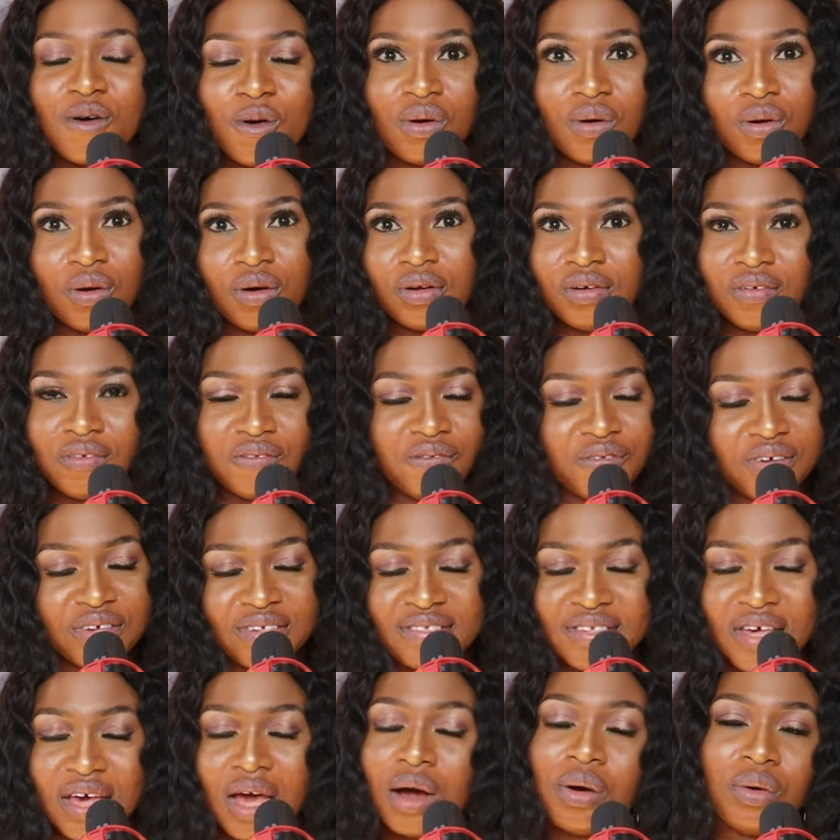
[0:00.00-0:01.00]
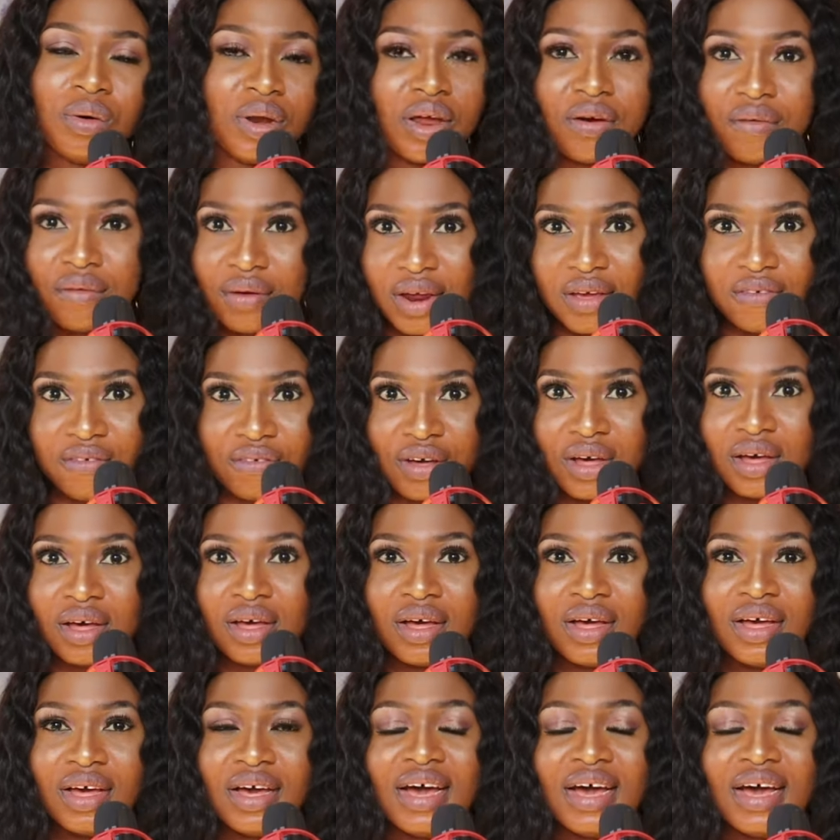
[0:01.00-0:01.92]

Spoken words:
on visa on arrival,